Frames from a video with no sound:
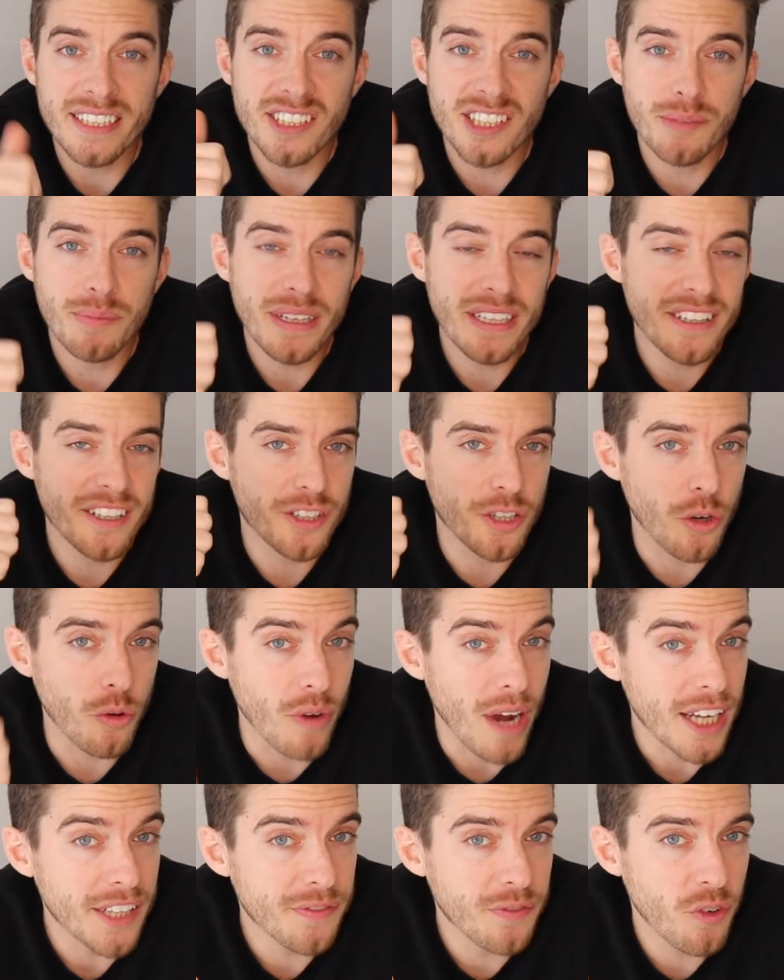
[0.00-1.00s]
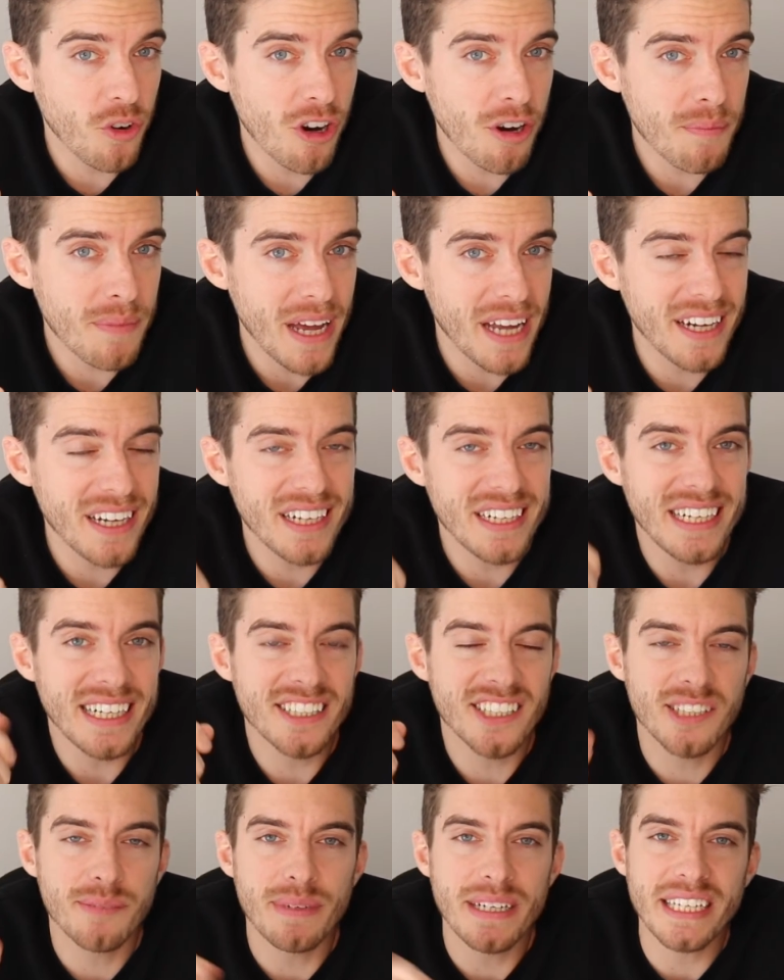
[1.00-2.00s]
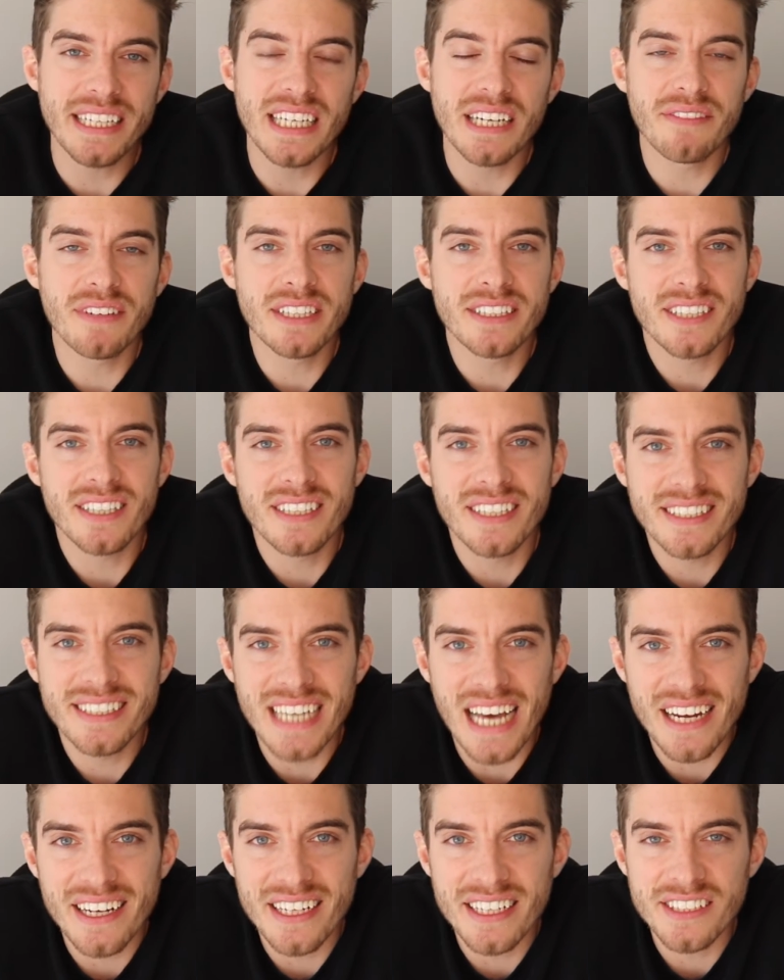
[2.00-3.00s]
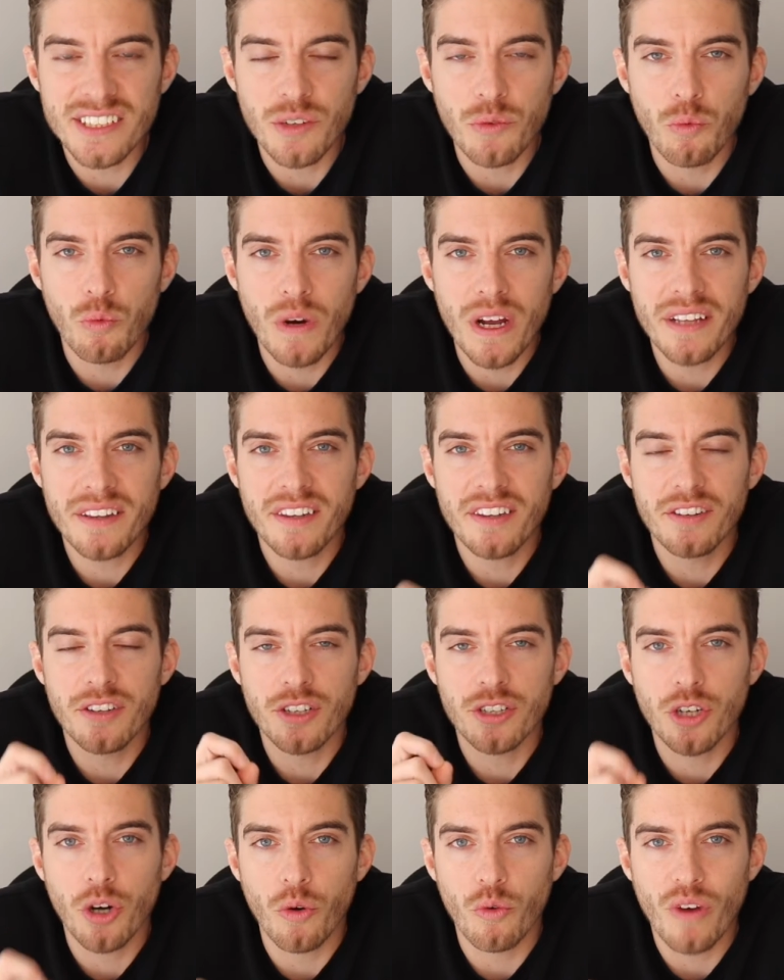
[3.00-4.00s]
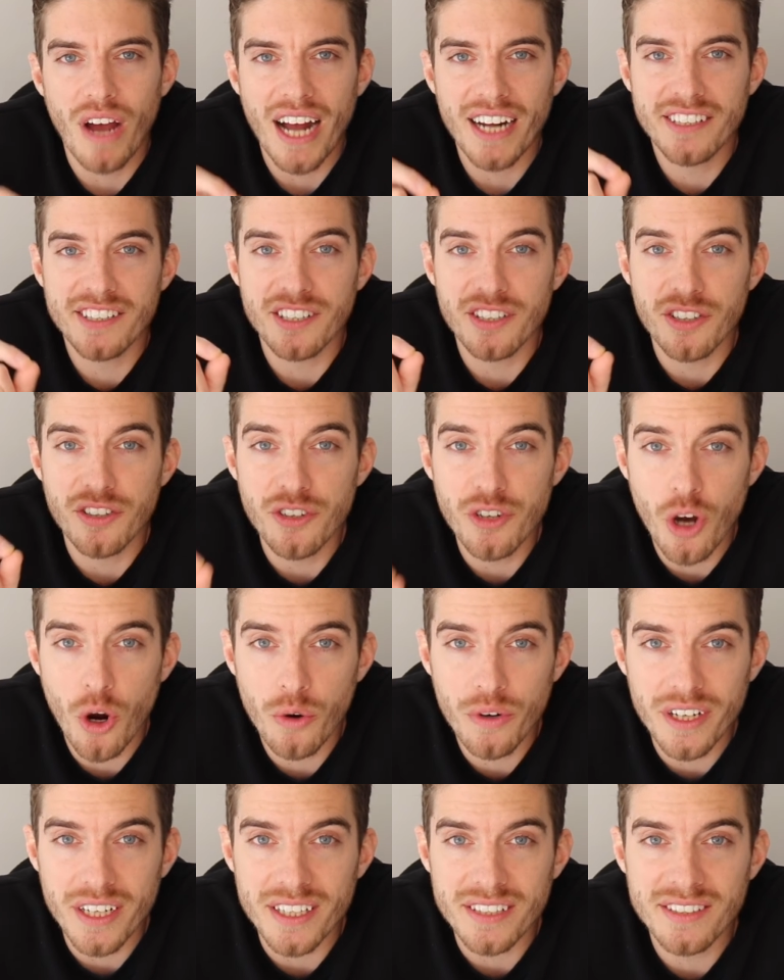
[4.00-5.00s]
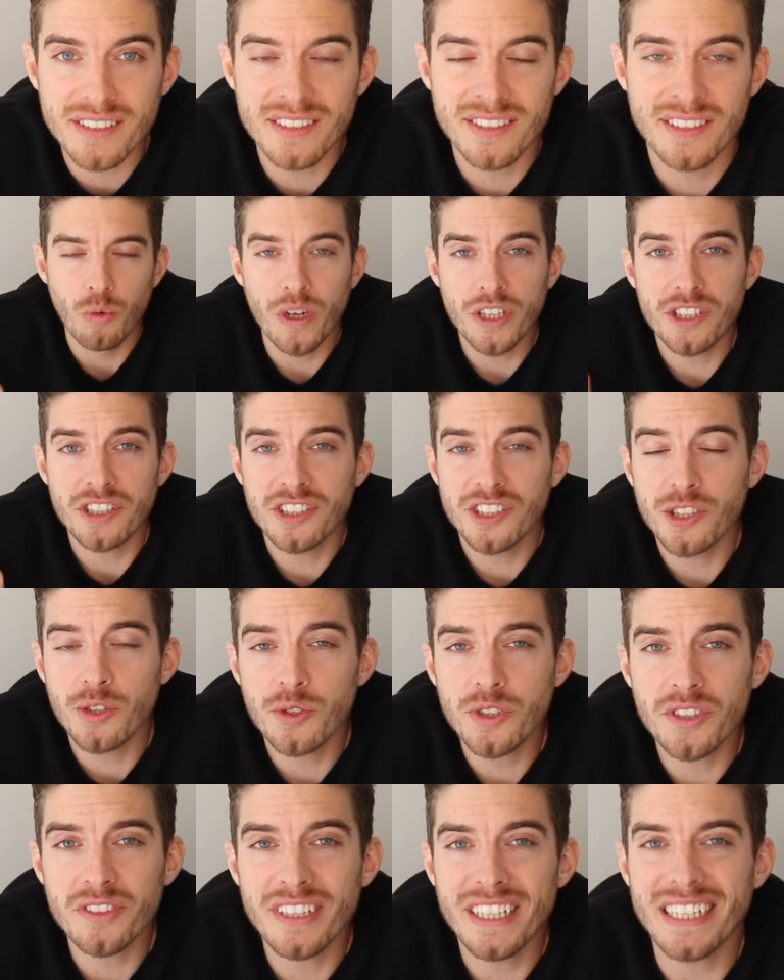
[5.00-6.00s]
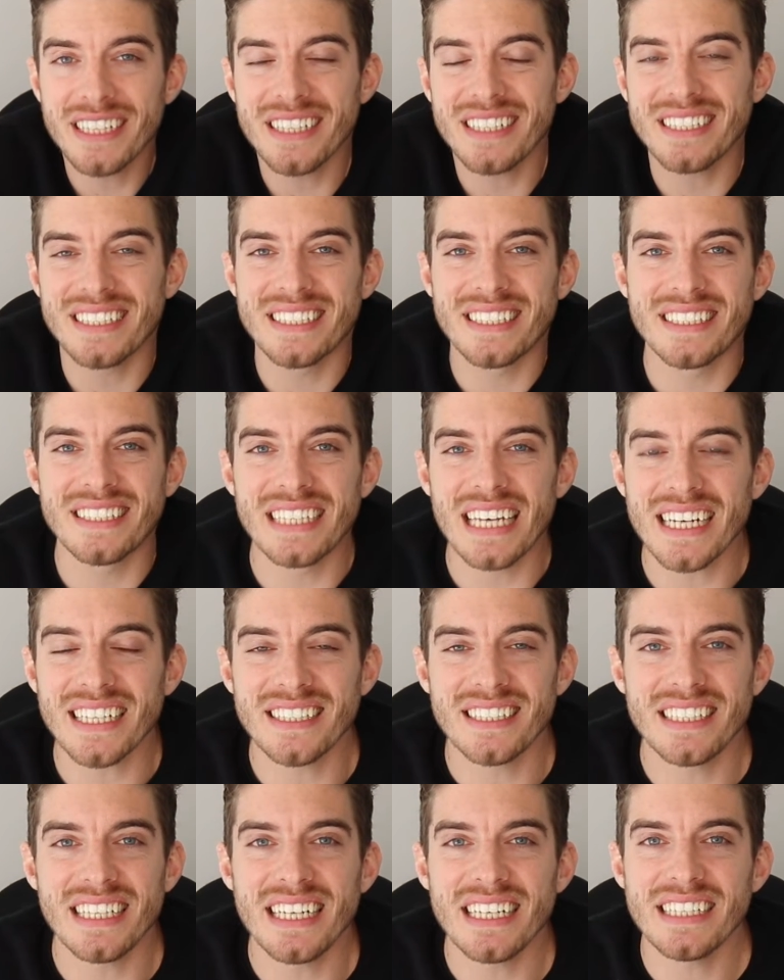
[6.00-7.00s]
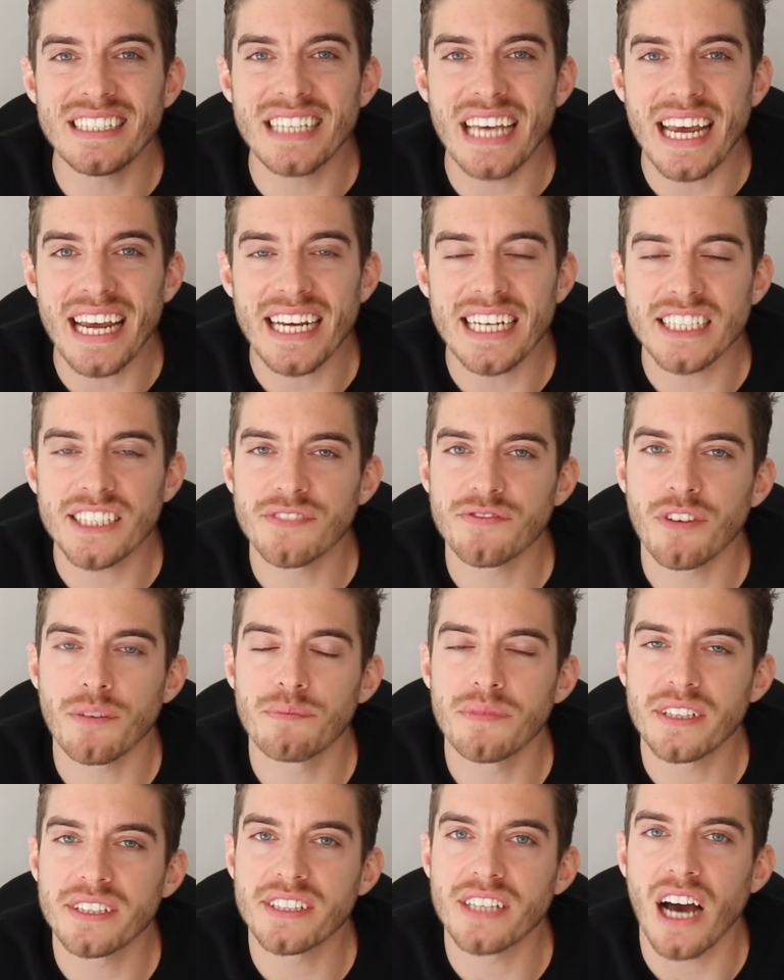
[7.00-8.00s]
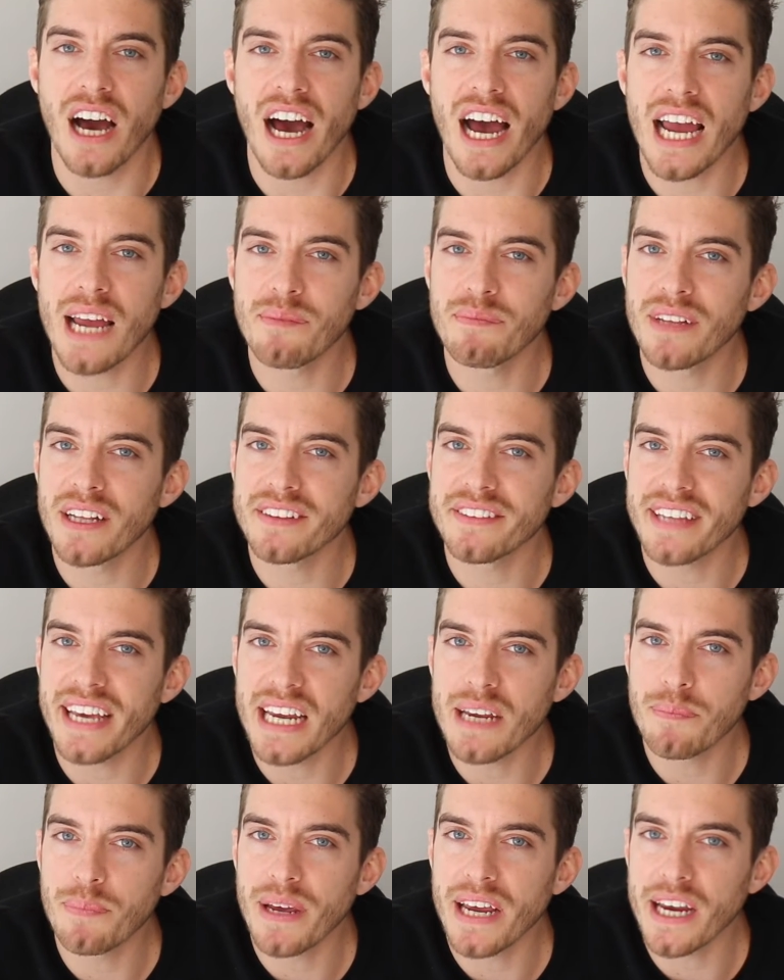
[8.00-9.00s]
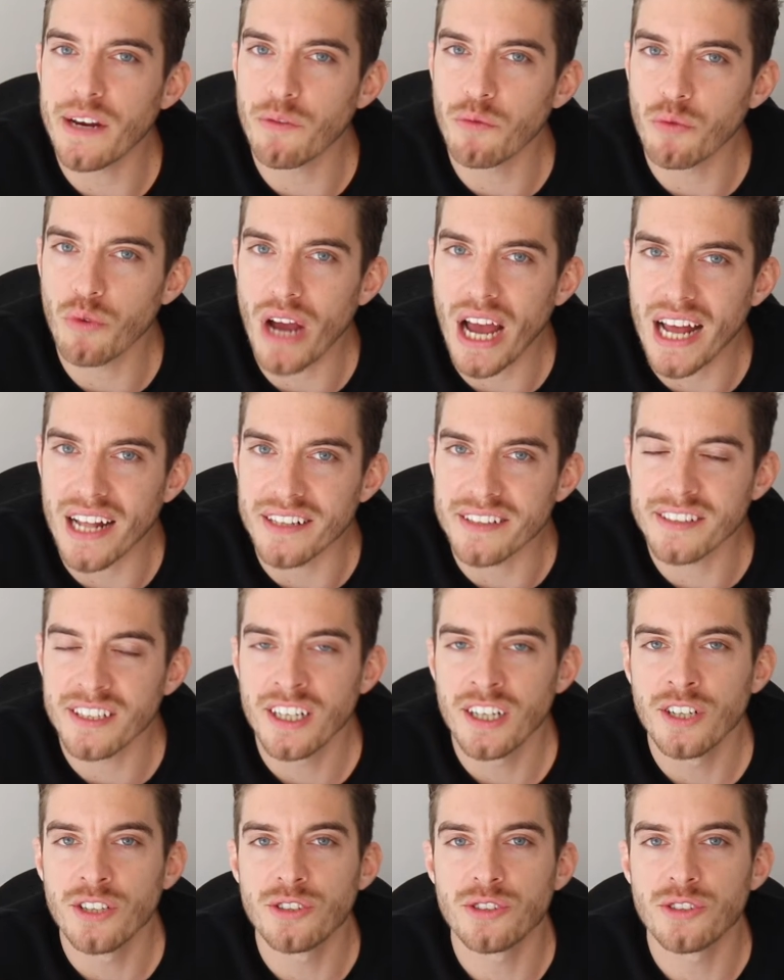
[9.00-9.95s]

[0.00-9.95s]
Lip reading: to be the correct form, and it needs to be given to the tenant with the correct notice, which is usually 60 days from the time that they pay rent.